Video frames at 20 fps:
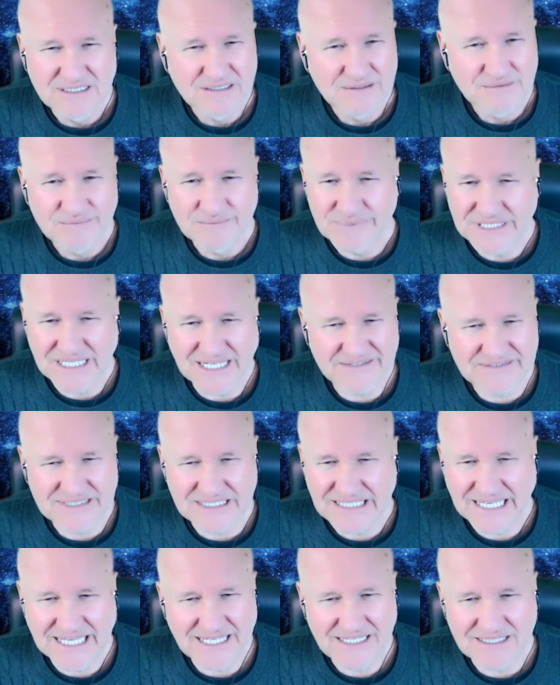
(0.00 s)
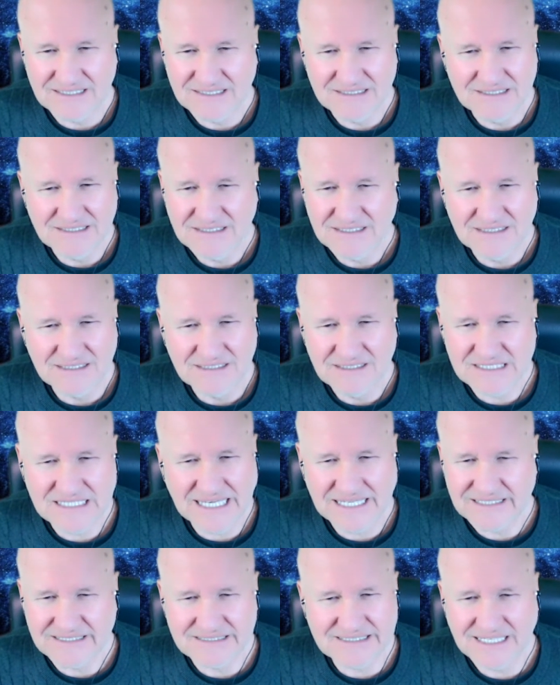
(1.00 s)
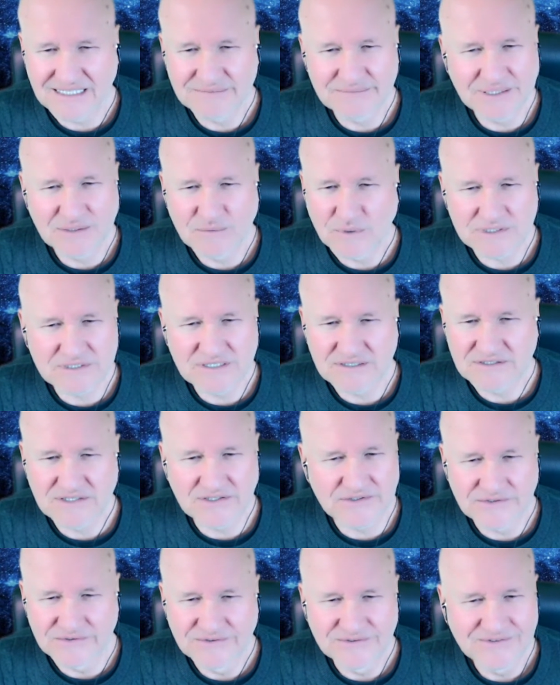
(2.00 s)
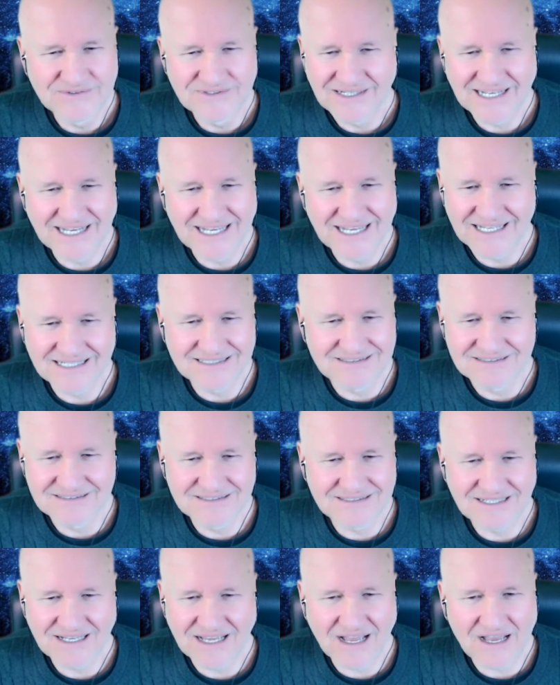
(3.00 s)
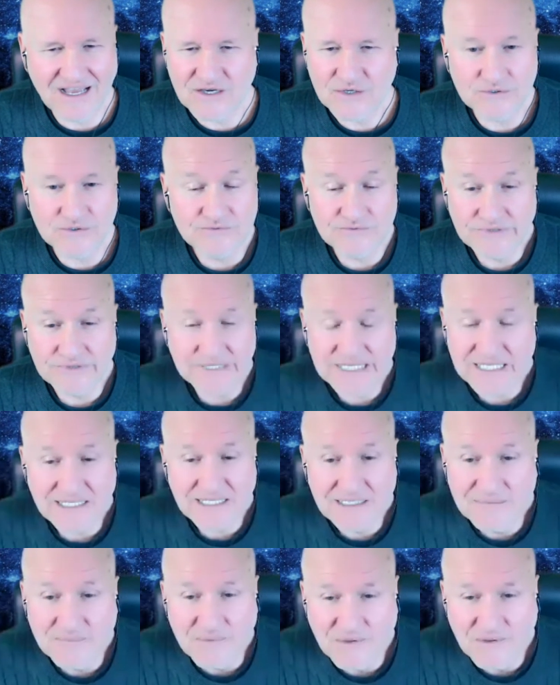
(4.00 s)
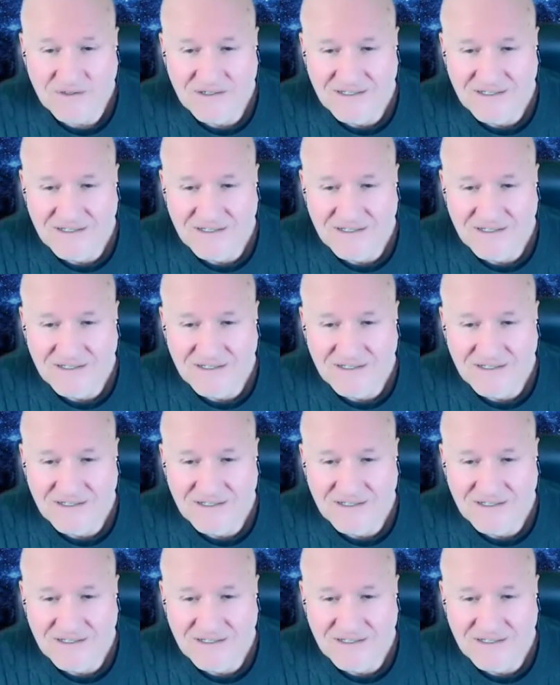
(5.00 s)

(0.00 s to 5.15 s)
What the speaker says: But after that, you started telling me what to do, and I couldn't read anymore.